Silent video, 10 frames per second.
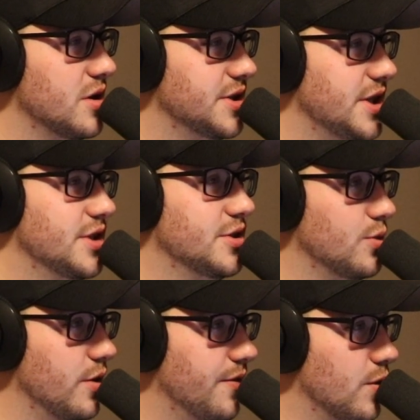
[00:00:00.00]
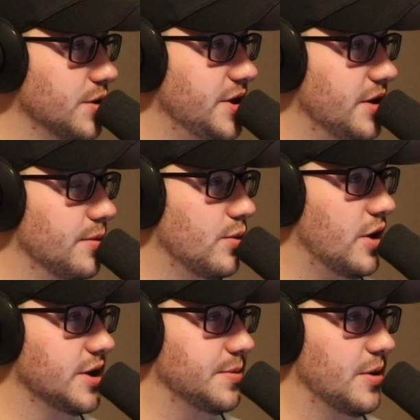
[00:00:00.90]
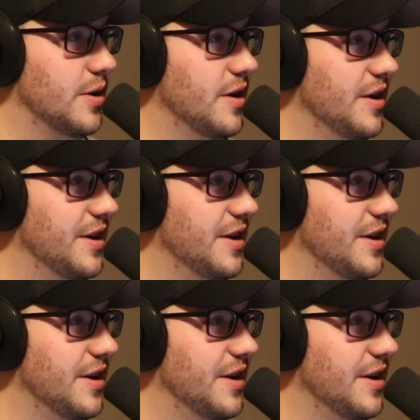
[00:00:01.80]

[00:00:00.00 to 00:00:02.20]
let's say it's 2014 in Prosper,